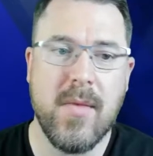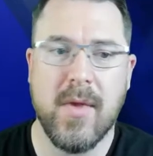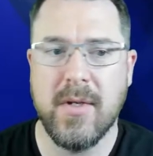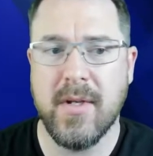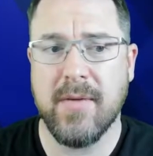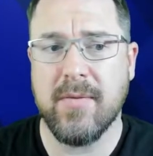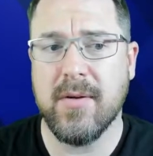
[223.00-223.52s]

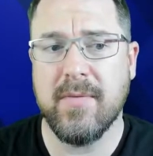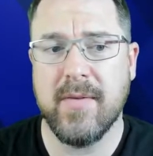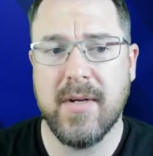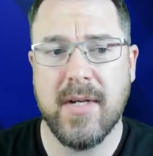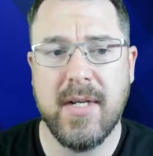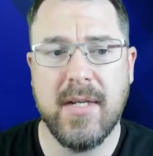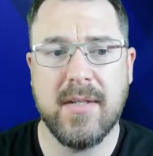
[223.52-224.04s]
Different
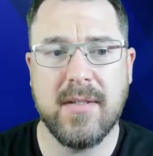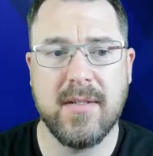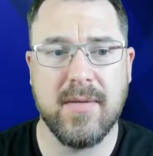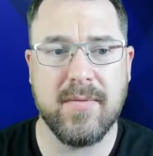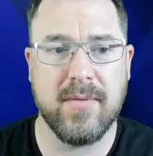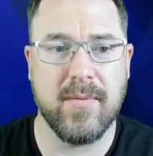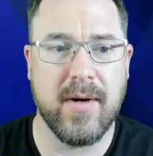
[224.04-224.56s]
affinities,
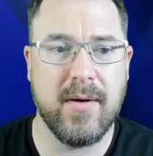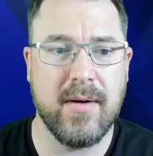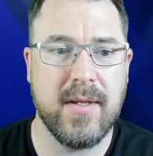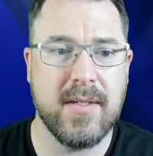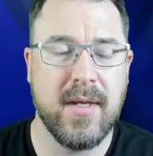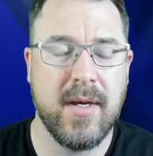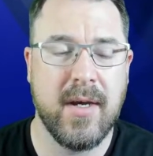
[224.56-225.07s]
different
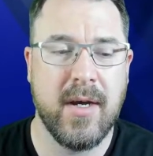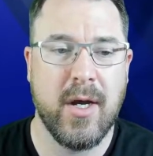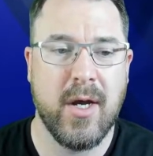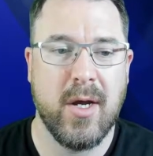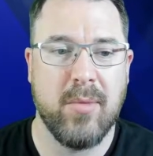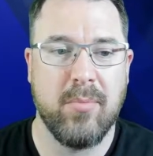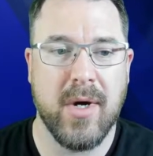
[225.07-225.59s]
rarities,
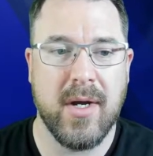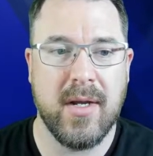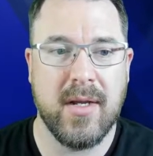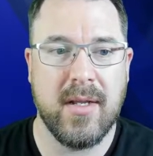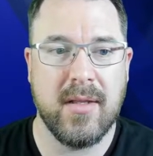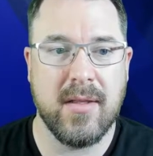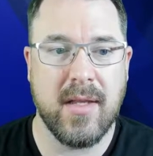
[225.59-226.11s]

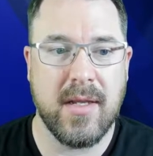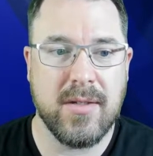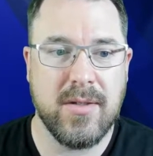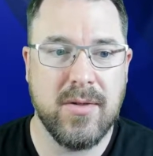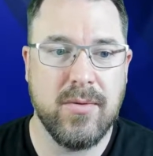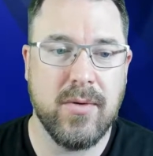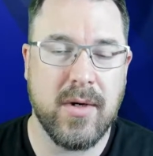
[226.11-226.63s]
but unless
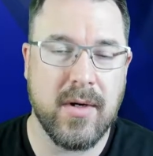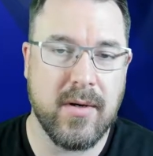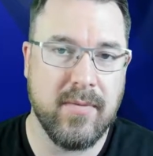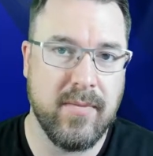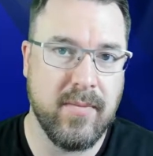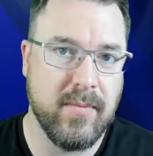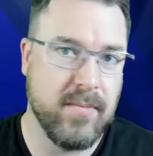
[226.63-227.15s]
you
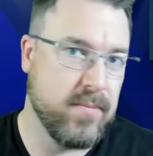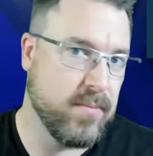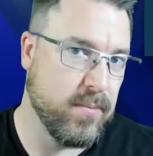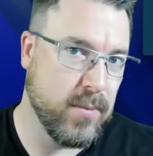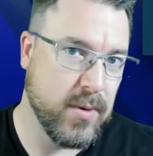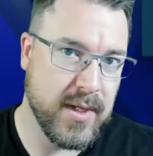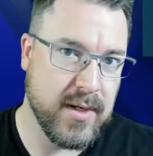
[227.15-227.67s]
are
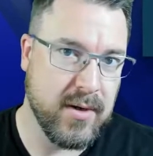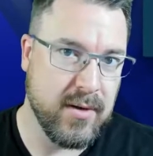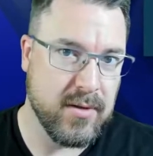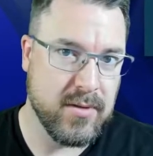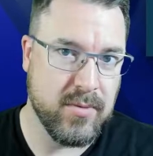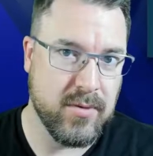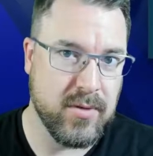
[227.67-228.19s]
really
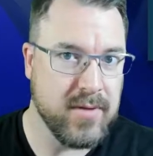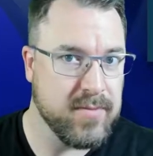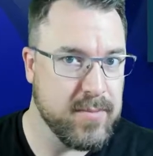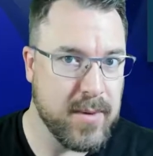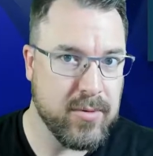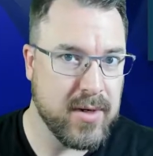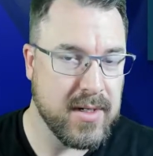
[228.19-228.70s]
knowledgeable and you've
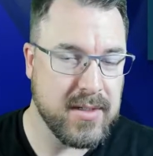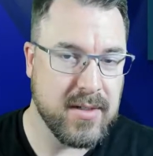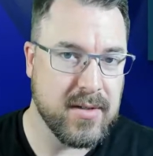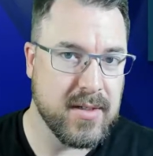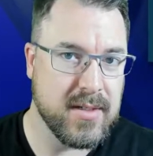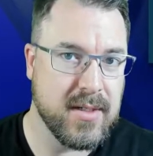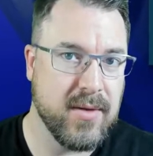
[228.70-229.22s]
memorized all
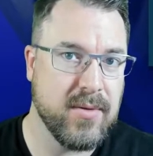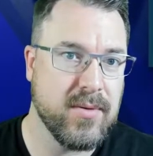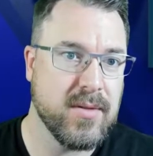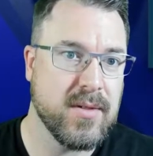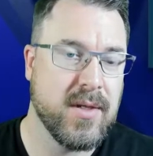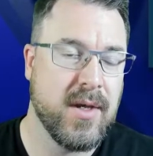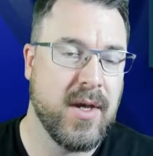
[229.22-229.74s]
the
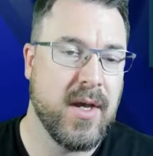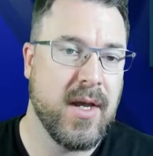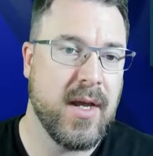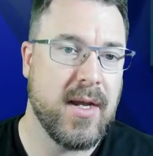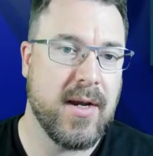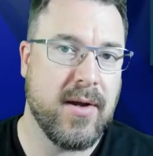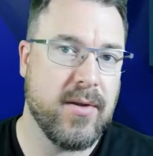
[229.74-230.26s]
skills
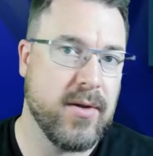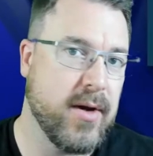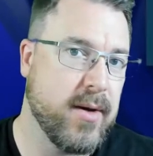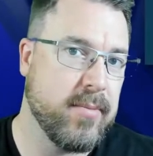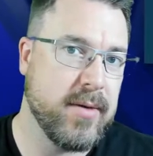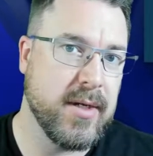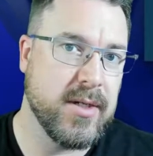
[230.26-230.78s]
and how the
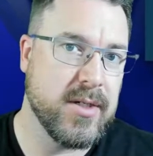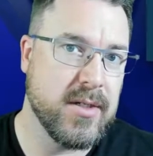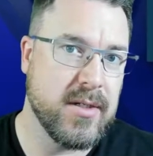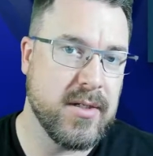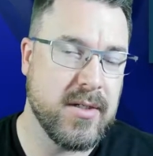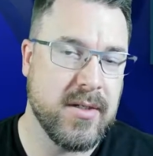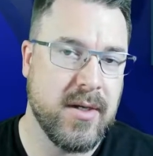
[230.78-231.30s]

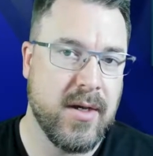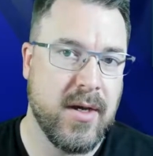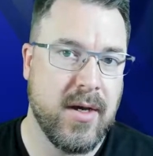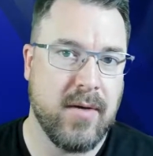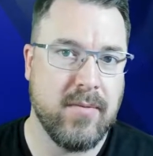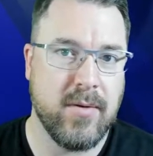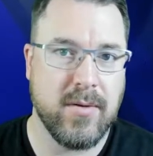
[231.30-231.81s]
combinations
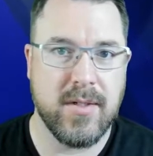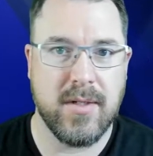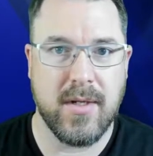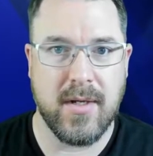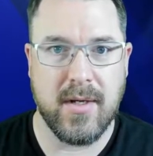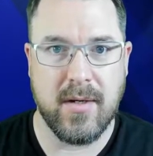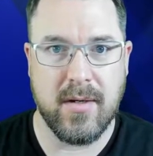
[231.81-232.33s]
of those
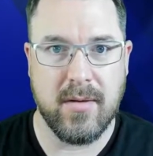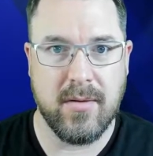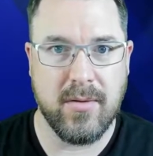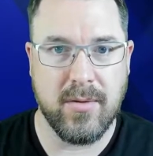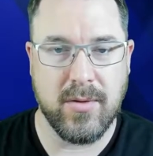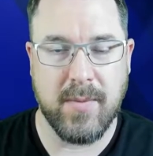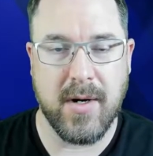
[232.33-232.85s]

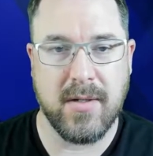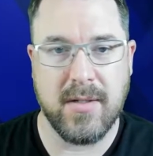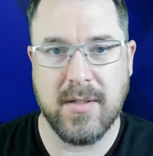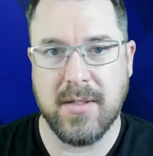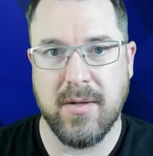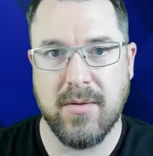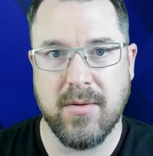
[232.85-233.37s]
parts
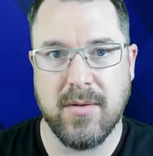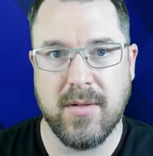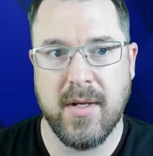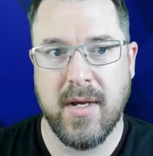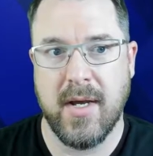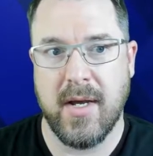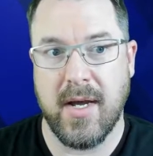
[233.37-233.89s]
and skills
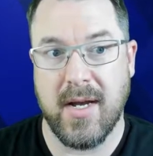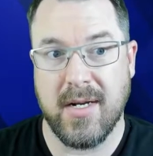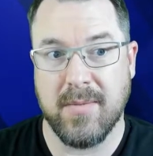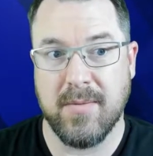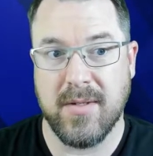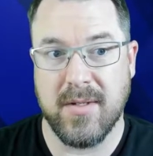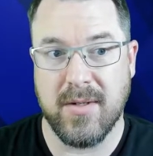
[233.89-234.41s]
add
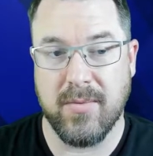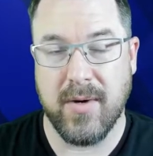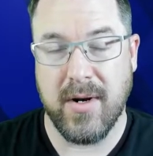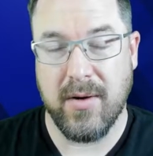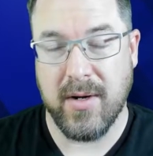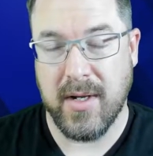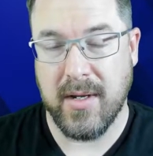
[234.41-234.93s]
up into the
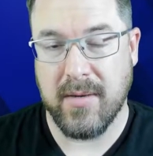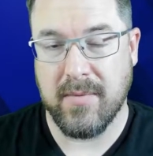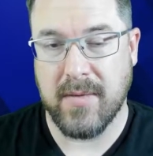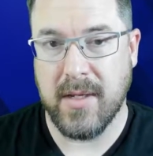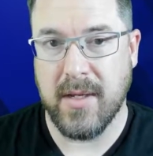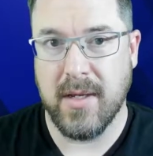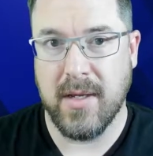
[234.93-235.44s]
rarity of
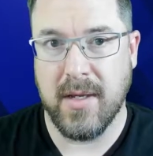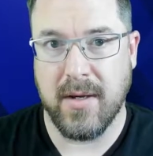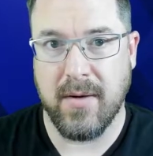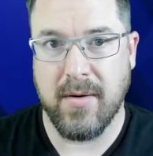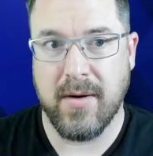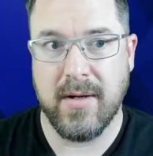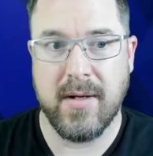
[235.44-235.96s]
the
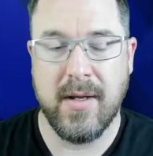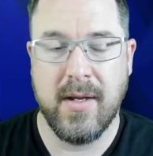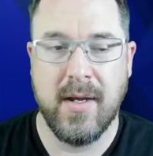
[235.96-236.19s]
incarnate,